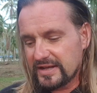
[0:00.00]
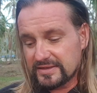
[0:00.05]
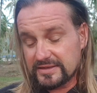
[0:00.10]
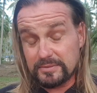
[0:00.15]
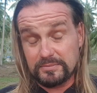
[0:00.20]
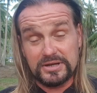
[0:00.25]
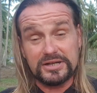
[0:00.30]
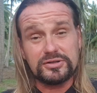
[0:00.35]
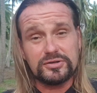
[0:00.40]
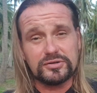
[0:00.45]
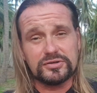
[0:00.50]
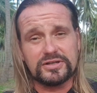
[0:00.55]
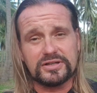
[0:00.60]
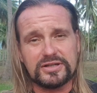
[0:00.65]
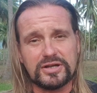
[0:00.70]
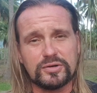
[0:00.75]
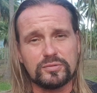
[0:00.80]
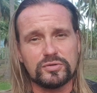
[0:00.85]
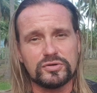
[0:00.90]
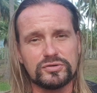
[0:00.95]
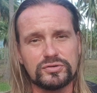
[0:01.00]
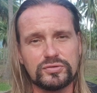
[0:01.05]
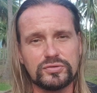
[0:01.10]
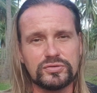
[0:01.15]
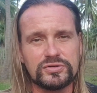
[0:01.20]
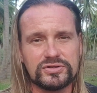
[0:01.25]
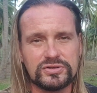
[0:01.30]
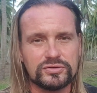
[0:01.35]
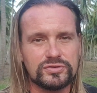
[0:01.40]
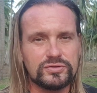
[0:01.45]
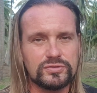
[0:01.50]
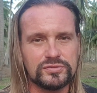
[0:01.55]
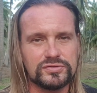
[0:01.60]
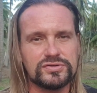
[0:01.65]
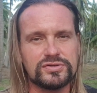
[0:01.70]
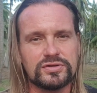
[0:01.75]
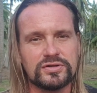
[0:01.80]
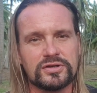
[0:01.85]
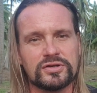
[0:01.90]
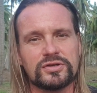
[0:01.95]
The method that I want to
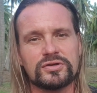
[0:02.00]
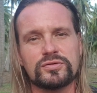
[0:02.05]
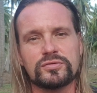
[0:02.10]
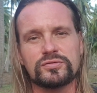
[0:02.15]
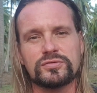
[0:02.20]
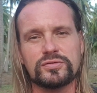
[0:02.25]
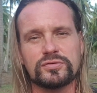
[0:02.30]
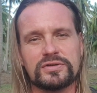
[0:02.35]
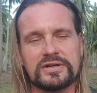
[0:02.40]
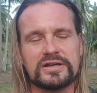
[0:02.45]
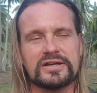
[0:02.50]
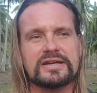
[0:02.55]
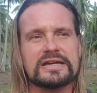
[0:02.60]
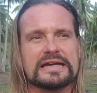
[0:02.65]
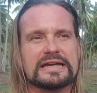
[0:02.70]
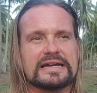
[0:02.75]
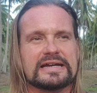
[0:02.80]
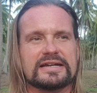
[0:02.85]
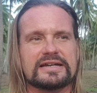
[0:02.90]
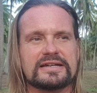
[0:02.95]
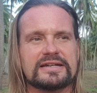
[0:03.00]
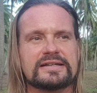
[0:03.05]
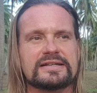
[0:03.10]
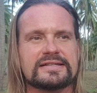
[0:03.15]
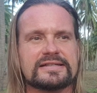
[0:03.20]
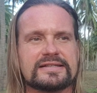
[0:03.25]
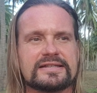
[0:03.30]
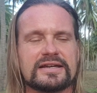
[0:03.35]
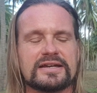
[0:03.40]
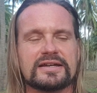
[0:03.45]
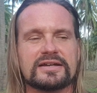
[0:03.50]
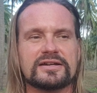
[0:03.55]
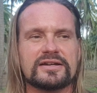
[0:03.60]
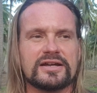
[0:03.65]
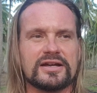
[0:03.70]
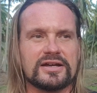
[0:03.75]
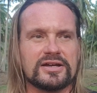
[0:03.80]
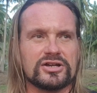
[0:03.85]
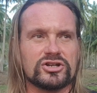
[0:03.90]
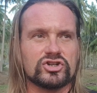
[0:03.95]
introduce to you today is the
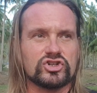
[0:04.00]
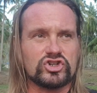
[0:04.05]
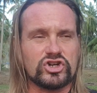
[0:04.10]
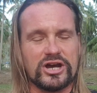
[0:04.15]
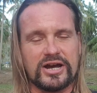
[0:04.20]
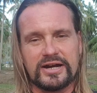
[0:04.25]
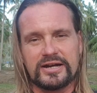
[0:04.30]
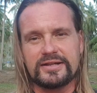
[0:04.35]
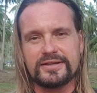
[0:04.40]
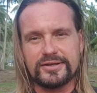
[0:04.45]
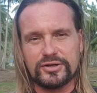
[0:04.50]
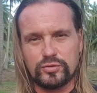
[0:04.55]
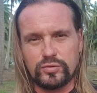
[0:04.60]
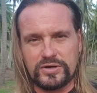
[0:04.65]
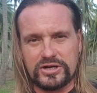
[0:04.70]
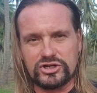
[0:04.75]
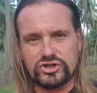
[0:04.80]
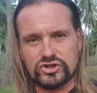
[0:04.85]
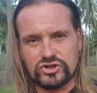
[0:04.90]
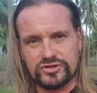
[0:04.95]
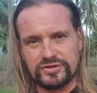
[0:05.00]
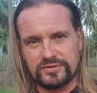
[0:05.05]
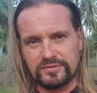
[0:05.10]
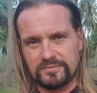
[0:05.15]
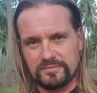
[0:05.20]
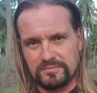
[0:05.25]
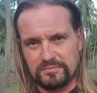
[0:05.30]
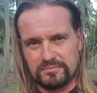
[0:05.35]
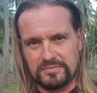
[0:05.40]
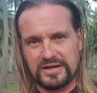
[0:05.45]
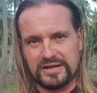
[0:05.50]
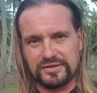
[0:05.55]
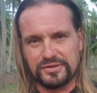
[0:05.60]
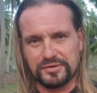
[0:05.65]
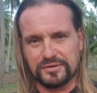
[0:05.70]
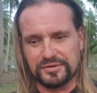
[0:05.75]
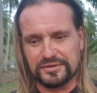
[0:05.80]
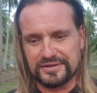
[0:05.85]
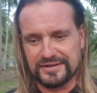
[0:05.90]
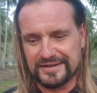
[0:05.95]
child question
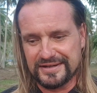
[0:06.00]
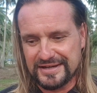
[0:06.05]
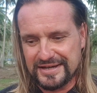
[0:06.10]
method.